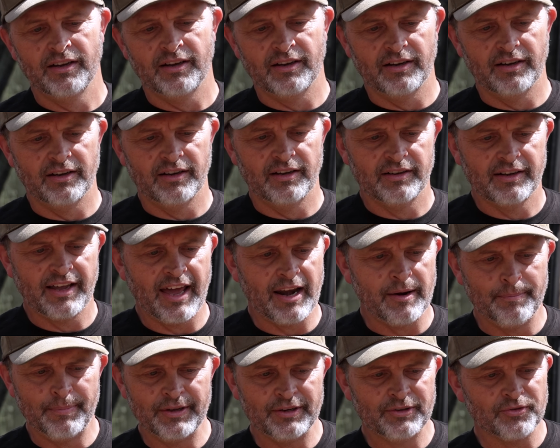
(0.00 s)
I
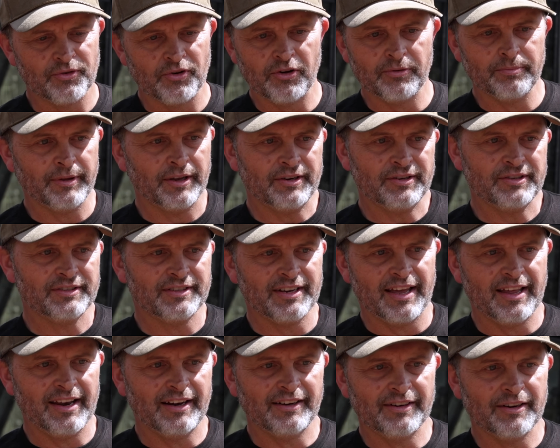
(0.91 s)
got a picture of them. They're just
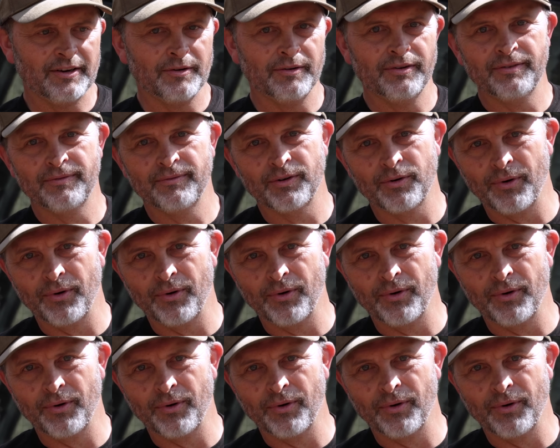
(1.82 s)
standing out there